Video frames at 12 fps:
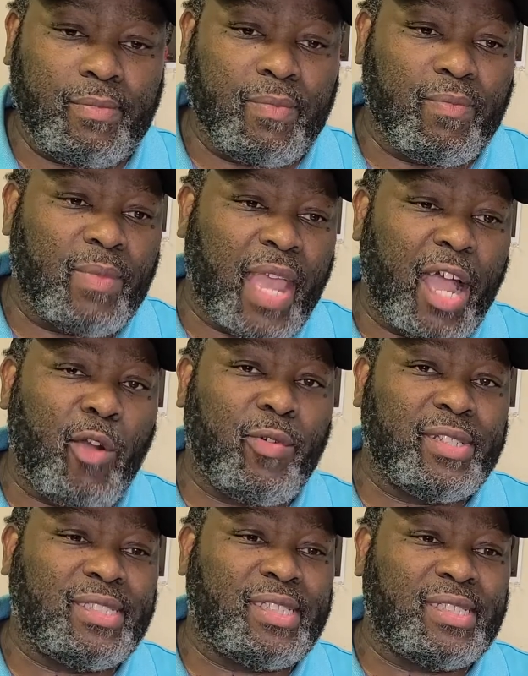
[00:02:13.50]
now
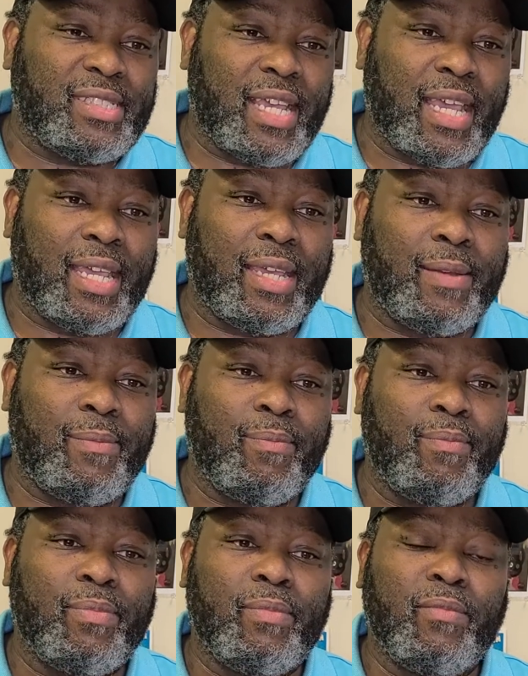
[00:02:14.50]
is the time
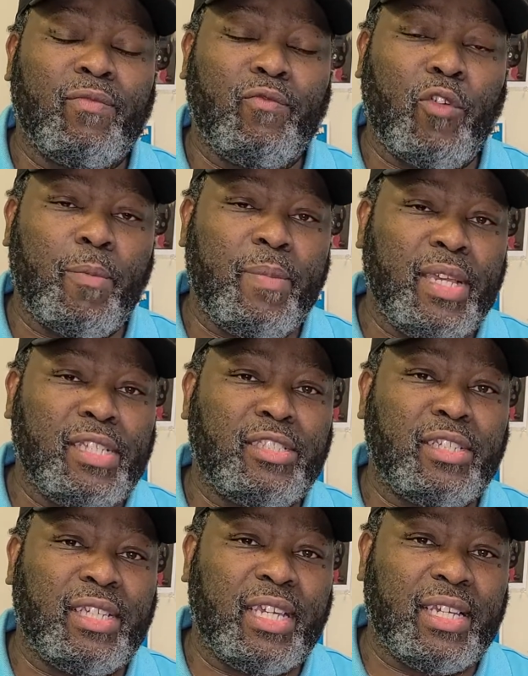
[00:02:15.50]
for me
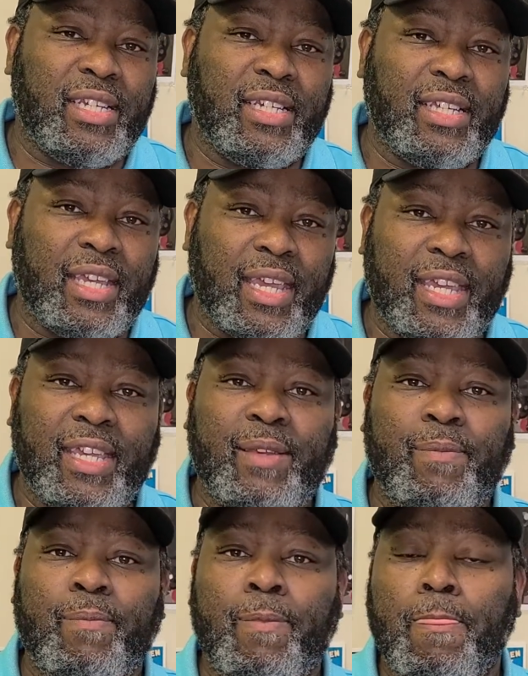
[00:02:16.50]
to get in the
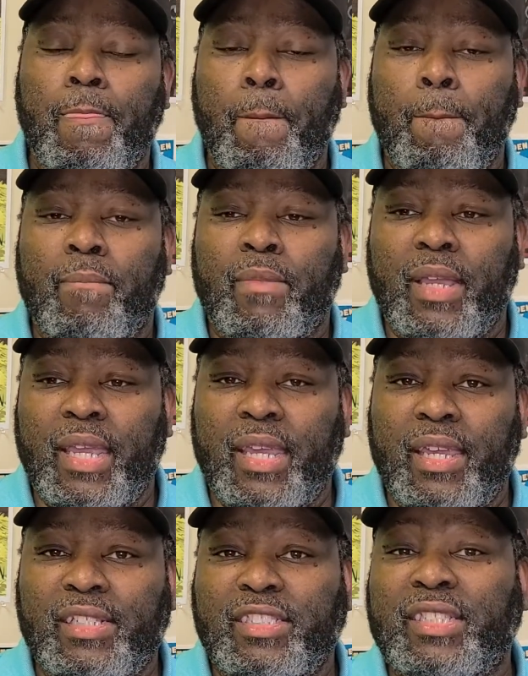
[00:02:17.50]
game
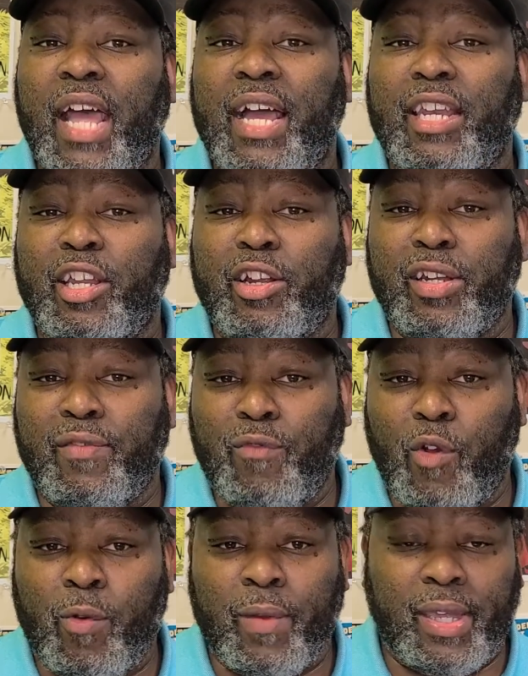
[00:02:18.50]
and start learning
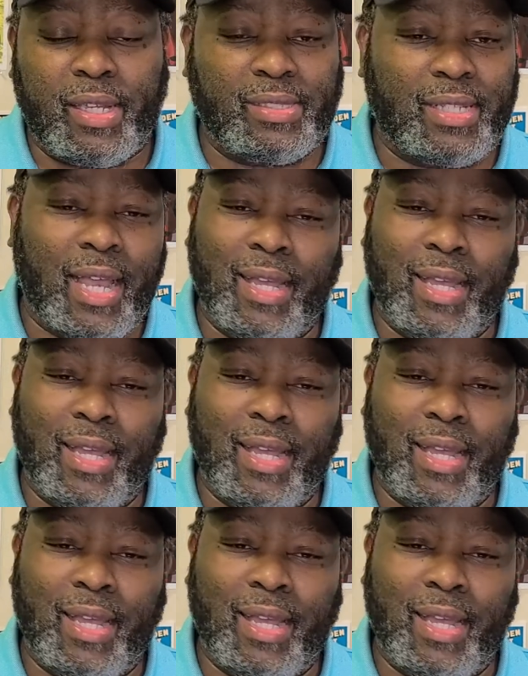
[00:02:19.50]
Forex.